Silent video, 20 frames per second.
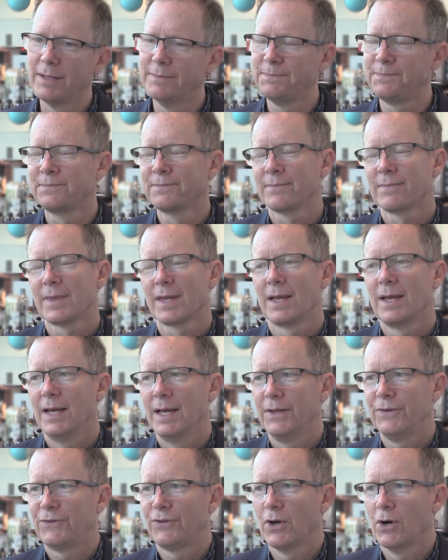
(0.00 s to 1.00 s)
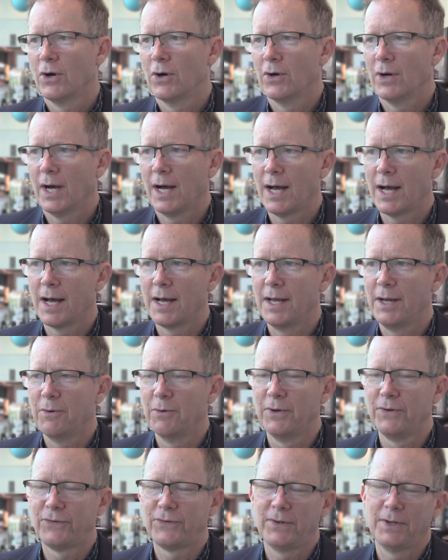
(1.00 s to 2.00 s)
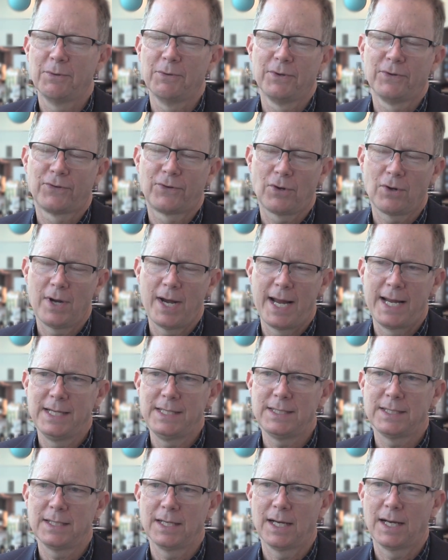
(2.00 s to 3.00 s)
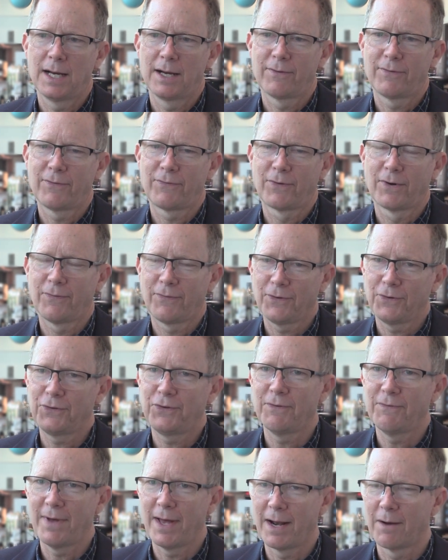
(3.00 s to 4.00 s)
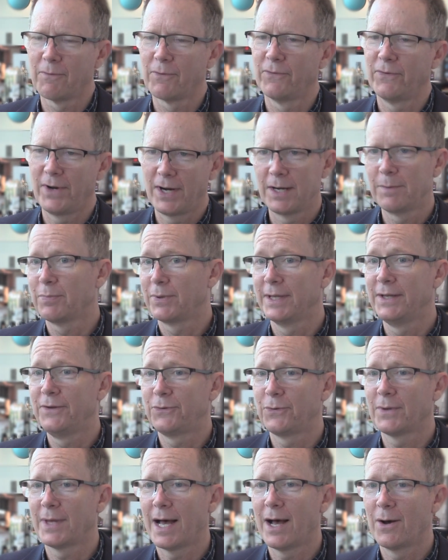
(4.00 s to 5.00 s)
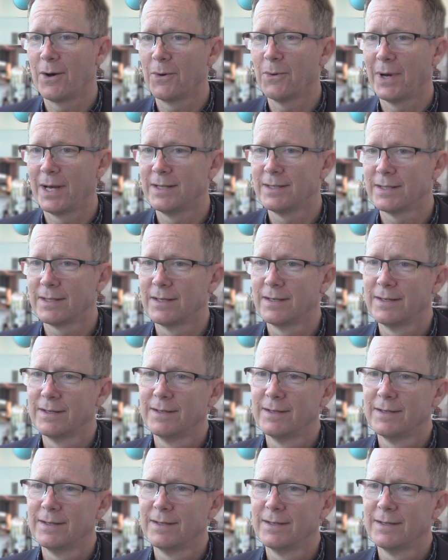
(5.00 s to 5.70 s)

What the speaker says: And so it was great. For a first event, I'm very pleased with how it went.